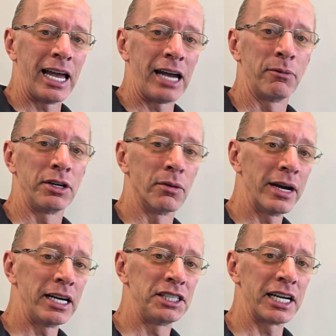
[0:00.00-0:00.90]
and when you're
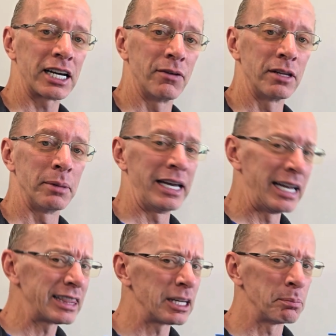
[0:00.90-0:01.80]
ready to check it with me,
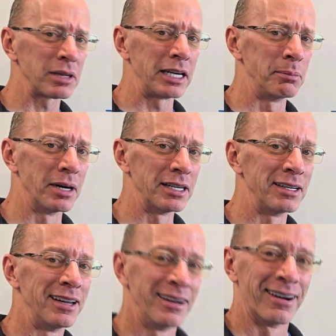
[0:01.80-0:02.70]
hit the play
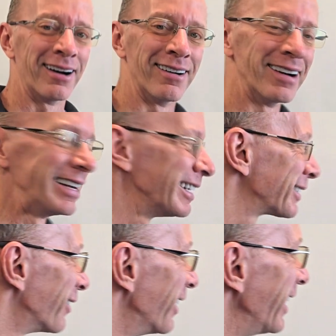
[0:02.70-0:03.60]
button. All right, let's
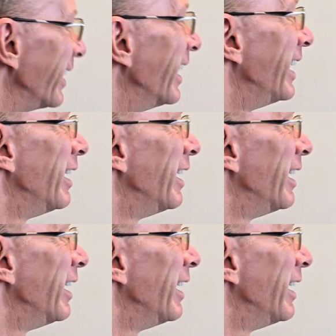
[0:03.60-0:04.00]
go ahead.